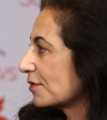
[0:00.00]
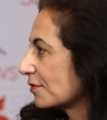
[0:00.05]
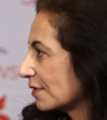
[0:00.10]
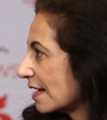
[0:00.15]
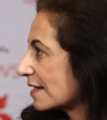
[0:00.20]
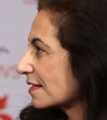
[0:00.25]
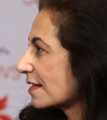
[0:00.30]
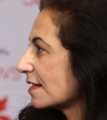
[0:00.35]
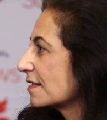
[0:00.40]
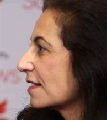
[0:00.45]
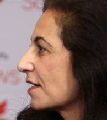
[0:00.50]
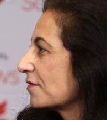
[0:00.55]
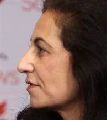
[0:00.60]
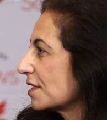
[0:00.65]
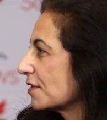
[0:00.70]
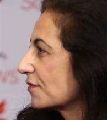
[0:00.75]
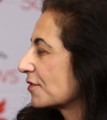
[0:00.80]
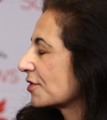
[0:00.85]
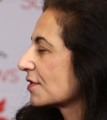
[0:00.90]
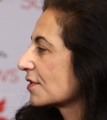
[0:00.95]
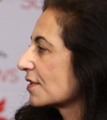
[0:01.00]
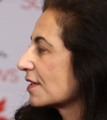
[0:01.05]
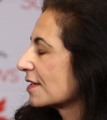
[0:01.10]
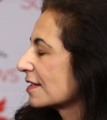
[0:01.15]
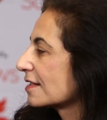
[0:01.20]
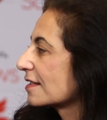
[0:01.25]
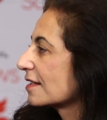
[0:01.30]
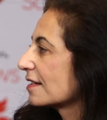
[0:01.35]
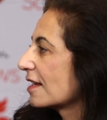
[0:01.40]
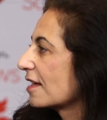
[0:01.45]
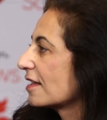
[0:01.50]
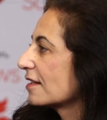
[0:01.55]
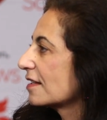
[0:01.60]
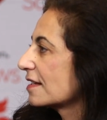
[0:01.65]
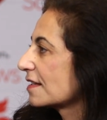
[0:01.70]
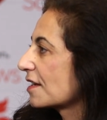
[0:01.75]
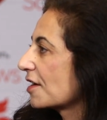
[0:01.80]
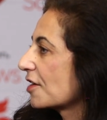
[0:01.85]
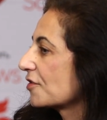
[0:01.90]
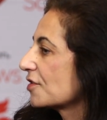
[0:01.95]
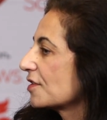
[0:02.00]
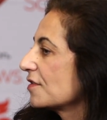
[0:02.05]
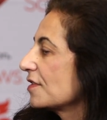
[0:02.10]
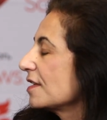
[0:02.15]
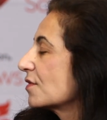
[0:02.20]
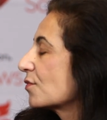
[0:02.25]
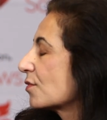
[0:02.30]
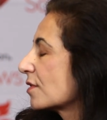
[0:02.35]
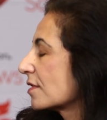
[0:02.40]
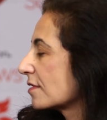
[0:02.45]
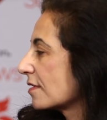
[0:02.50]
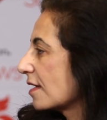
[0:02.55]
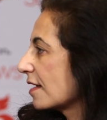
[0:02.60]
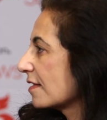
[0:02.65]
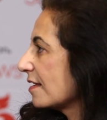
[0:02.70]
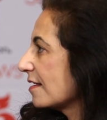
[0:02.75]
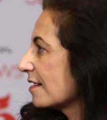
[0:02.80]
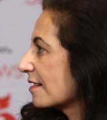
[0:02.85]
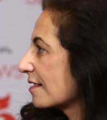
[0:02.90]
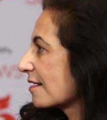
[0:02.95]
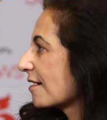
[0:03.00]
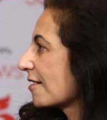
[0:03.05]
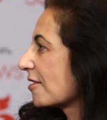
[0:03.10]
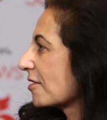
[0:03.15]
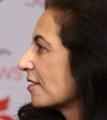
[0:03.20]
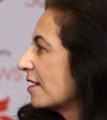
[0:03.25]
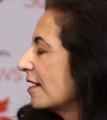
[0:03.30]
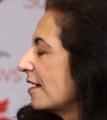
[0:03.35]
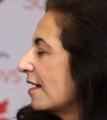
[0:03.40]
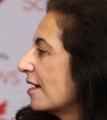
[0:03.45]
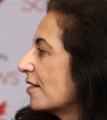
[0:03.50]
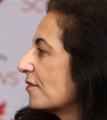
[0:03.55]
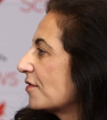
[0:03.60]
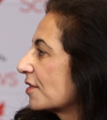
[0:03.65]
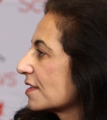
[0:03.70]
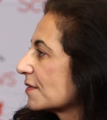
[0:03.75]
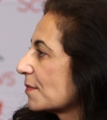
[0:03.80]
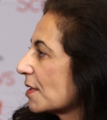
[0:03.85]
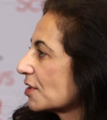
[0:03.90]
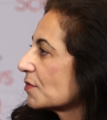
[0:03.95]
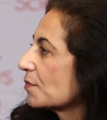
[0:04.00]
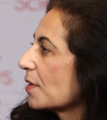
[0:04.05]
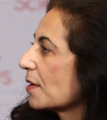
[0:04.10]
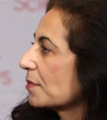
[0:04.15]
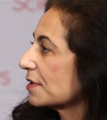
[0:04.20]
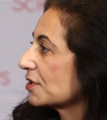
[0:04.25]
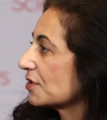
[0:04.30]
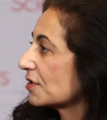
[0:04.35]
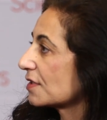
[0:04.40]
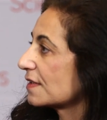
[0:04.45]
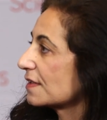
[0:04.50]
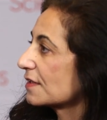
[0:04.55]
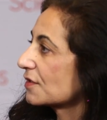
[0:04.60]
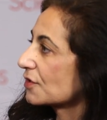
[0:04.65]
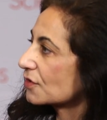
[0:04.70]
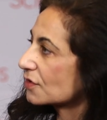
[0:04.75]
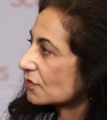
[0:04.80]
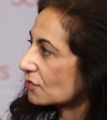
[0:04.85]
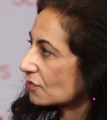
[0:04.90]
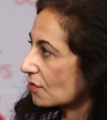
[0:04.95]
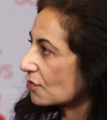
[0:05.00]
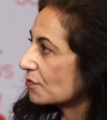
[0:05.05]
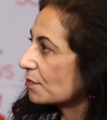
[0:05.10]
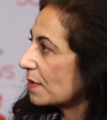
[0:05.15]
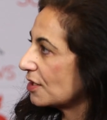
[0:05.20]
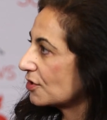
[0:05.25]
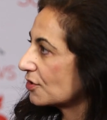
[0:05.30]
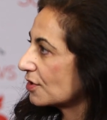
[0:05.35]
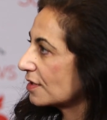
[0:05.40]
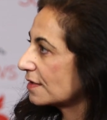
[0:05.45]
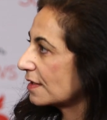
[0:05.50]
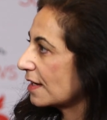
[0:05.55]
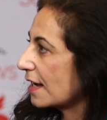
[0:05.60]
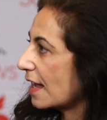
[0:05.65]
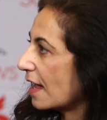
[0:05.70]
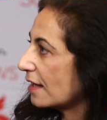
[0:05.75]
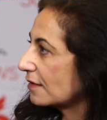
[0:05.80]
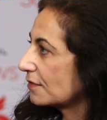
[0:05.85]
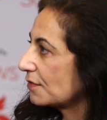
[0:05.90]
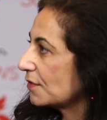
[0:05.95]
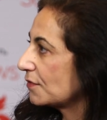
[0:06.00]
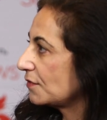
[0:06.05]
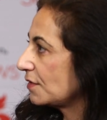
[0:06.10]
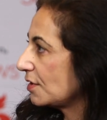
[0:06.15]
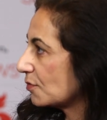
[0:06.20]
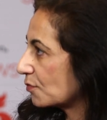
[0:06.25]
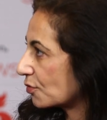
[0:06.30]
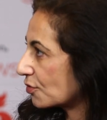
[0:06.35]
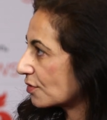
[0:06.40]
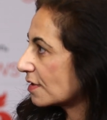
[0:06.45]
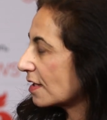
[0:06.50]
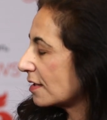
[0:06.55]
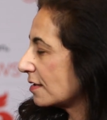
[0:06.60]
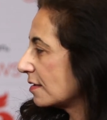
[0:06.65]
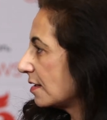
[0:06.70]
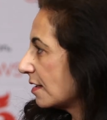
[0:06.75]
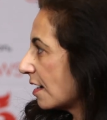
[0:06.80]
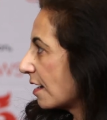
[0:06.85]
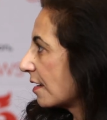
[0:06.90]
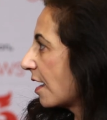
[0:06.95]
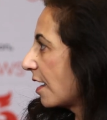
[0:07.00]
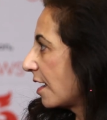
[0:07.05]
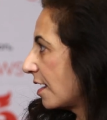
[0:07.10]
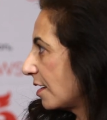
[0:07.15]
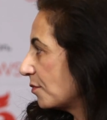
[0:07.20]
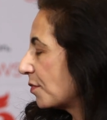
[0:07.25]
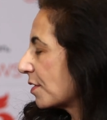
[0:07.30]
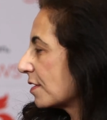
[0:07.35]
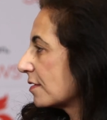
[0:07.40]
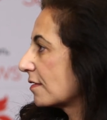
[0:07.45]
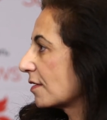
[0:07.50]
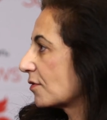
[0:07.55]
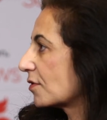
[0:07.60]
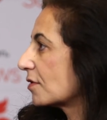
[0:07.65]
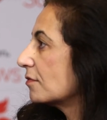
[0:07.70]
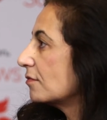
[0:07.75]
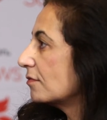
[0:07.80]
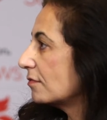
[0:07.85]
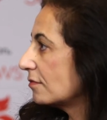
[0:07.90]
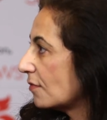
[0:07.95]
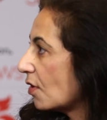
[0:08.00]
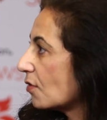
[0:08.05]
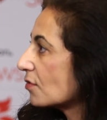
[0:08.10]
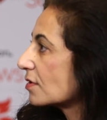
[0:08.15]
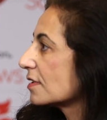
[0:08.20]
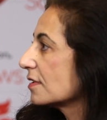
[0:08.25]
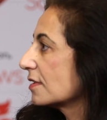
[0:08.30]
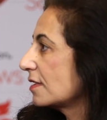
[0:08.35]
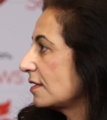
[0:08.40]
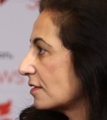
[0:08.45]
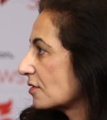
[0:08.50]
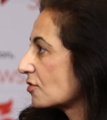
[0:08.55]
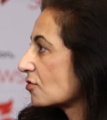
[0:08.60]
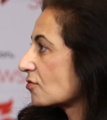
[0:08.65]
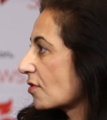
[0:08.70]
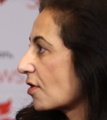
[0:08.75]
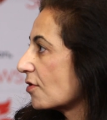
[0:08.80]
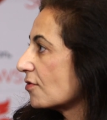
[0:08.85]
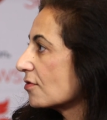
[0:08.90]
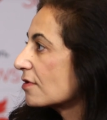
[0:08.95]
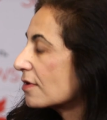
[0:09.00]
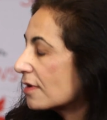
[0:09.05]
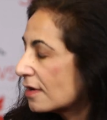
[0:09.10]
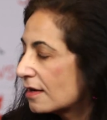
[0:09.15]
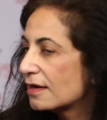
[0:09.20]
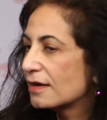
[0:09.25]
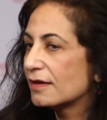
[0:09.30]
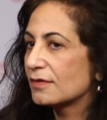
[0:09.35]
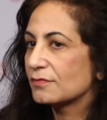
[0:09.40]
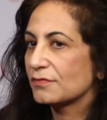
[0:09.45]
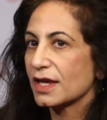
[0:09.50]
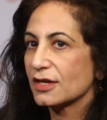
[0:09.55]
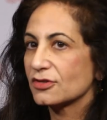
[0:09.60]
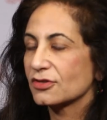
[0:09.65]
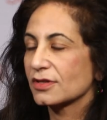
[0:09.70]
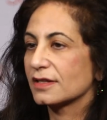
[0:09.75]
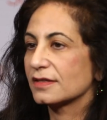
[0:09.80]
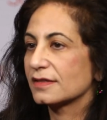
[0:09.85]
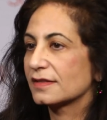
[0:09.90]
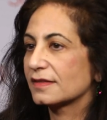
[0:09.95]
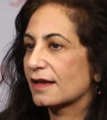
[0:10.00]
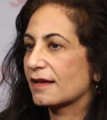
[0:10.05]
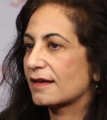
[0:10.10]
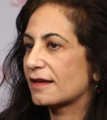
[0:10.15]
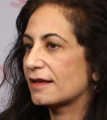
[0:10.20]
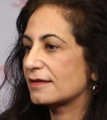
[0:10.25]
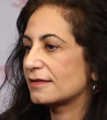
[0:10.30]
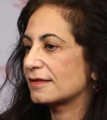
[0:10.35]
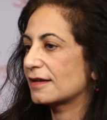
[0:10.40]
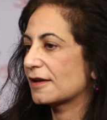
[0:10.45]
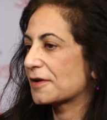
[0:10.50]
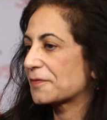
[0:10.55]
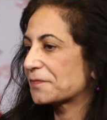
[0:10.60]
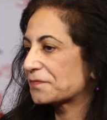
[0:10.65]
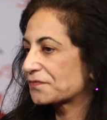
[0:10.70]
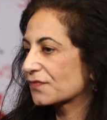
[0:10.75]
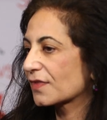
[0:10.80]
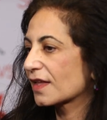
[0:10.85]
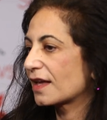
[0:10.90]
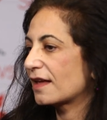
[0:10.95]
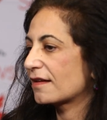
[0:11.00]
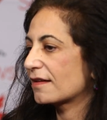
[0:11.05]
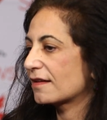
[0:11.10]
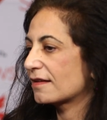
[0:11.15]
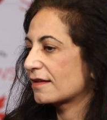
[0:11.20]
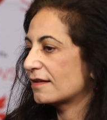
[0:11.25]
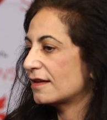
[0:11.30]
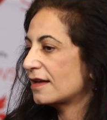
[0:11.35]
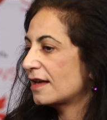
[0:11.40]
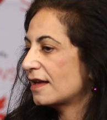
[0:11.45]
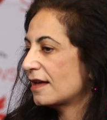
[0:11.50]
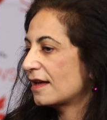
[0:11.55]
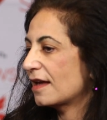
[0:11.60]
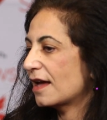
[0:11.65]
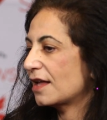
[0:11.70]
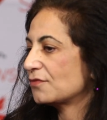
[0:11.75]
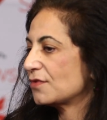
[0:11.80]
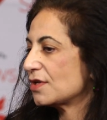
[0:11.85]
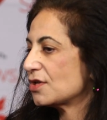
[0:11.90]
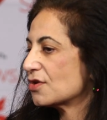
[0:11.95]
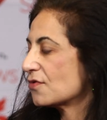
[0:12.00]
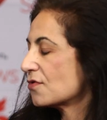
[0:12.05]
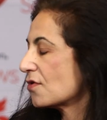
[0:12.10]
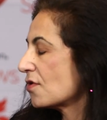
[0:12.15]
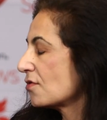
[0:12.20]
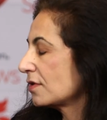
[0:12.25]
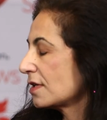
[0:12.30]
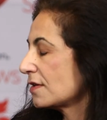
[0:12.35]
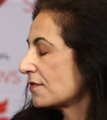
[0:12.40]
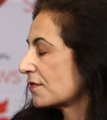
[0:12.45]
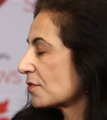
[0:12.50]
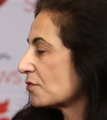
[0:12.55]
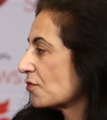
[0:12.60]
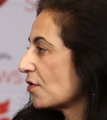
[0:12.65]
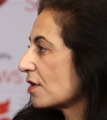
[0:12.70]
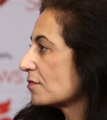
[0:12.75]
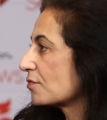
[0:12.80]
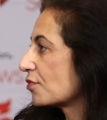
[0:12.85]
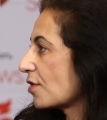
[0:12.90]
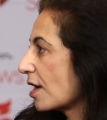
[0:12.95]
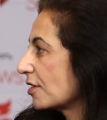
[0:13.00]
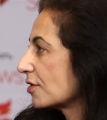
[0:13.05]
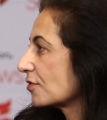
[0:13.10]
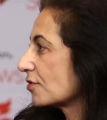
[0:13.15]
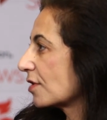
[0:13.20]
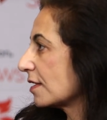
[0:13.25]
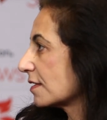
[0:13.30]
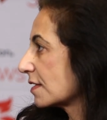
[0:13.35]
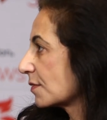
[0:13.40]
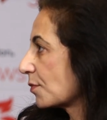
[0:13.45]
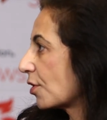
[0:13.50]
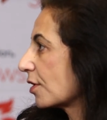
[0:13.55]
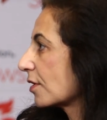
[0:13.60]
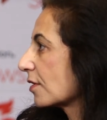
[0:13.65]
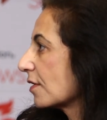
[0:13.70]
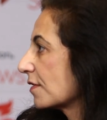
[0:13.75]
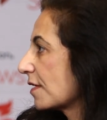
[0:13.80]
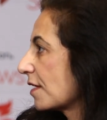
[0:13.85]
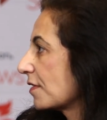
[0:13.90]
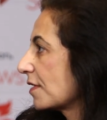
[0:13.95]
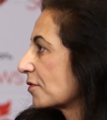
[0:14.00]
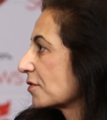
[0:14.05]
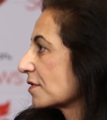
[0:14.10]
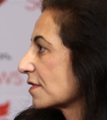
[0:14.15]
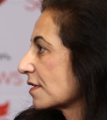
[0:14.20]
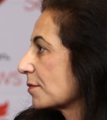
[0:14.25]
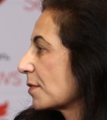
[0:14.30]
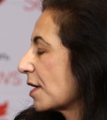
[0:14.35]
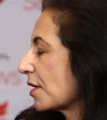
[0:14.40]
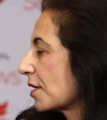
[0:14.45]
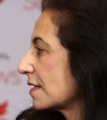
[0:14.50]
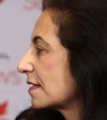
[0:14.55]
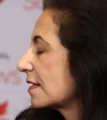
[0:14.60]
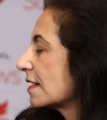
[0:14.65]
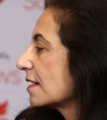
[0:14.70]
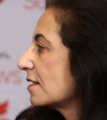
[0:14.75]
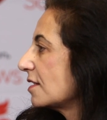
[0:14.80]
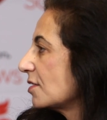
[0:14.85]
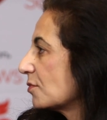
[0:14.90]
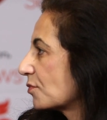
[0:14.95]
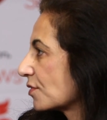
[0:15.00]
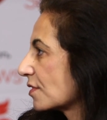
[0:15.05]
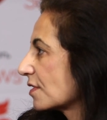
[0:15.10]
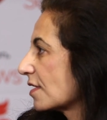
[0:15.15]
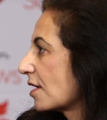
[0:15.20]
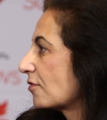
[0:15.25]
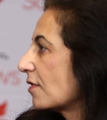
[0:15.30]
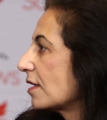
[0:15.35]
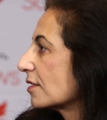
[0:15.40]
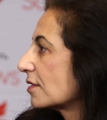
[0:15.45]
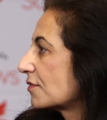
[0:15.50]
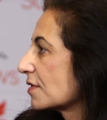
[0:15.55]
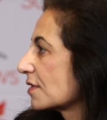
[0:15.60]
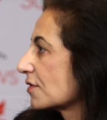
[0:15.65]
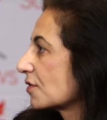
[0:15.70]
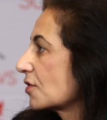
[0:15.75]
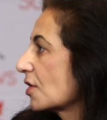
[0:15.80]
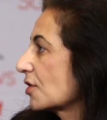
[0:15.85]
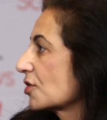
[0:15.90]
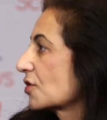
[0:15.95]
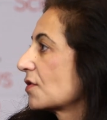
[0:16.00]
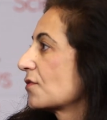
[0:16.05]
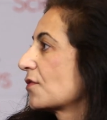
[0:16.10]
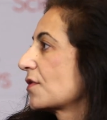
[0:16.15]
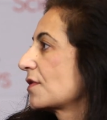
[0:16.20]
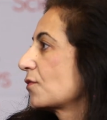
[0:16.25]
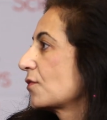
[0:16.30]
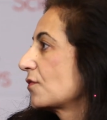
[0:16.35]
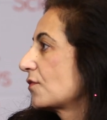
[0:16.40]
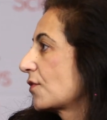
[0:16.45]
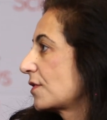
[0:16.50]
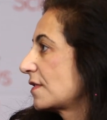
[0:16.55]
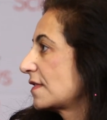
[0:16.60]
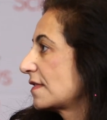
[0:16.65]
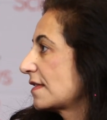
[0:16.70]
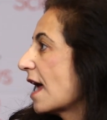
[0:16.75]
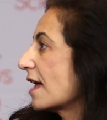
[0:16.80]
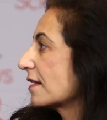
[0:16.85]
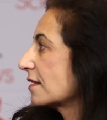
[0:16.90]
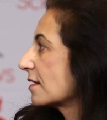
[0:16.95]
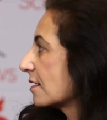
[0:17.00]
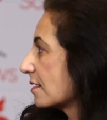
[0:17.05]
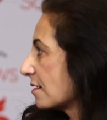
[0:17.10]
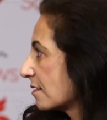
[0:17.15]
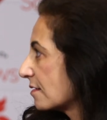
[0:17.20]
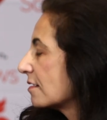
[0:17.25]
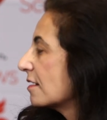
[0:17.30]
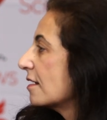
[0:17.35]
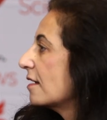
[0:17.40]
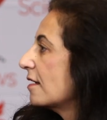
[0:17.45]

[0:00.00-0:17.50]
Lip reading: less than 70 versus less than 100. And these were, I think, very special population because these are stroke patients. They had 15% TIA, but they were mostly stroke patients. And we know only from one prior trial, SPARKLE, that there was about a 16% relative risk reduction with statin,